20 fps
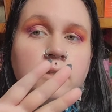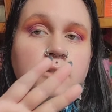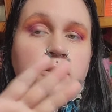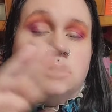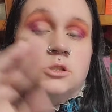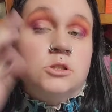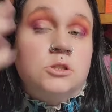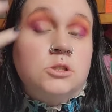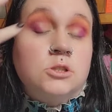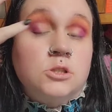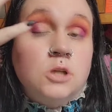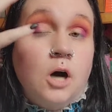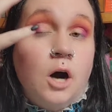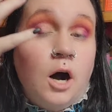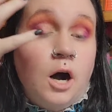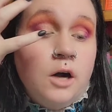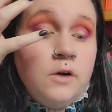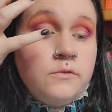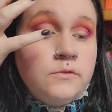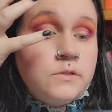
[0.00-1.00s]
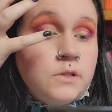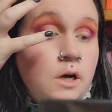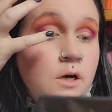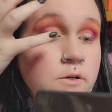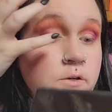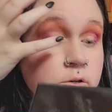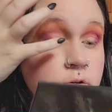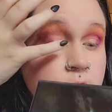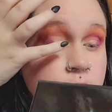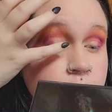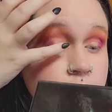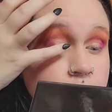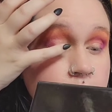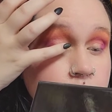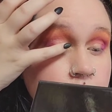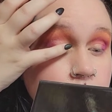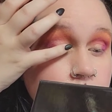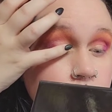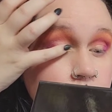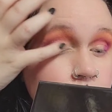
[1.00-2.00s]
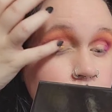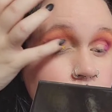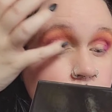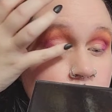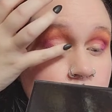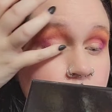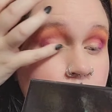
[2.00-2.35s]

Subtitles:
soft on your finger.